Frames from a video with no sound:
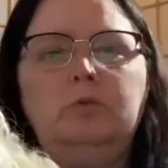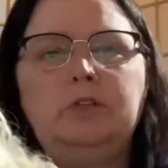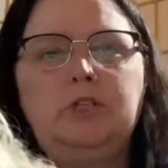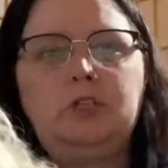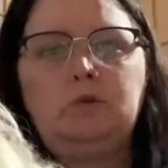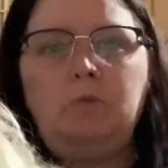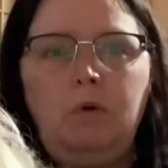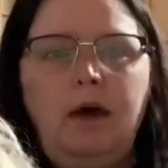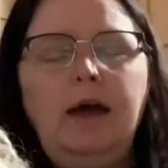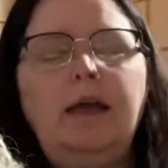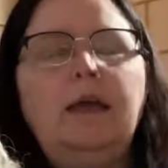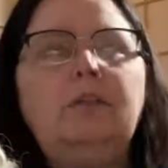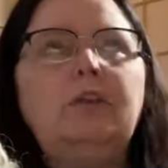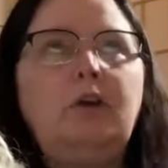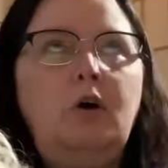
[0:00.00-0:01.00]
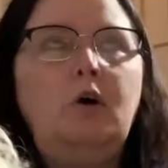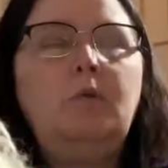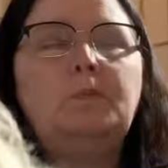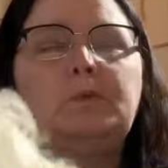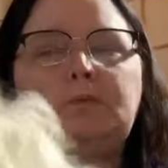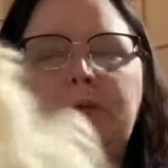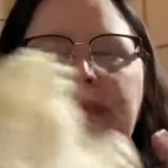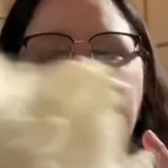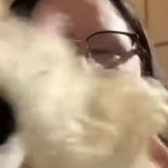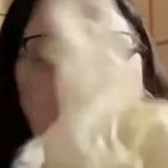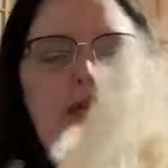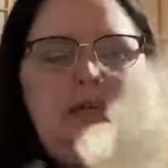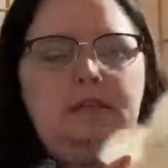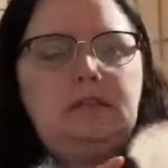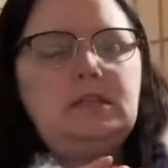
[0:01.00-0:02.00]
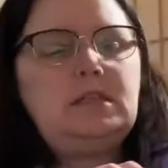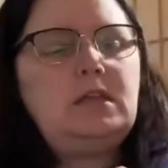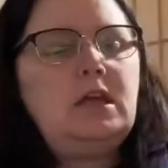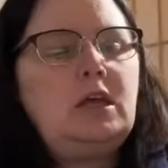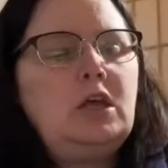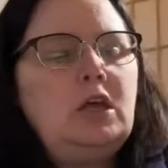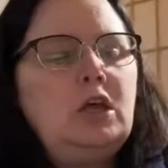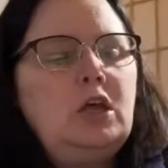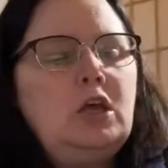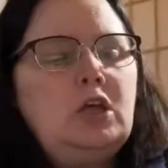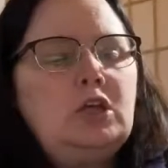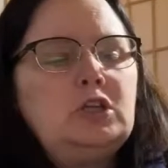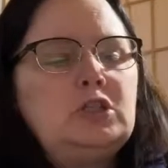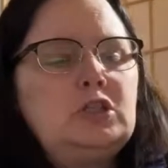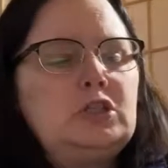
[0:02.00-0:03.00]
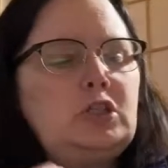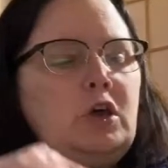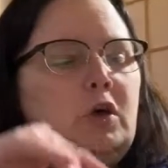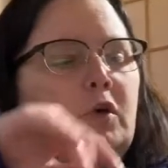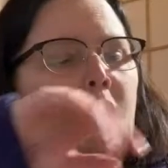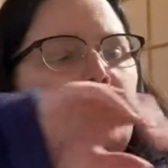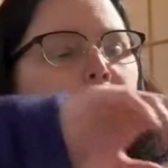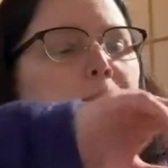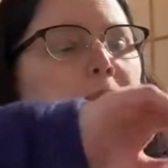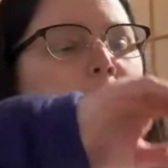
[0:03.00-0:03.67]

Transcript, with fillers: which is why the combs make sense. So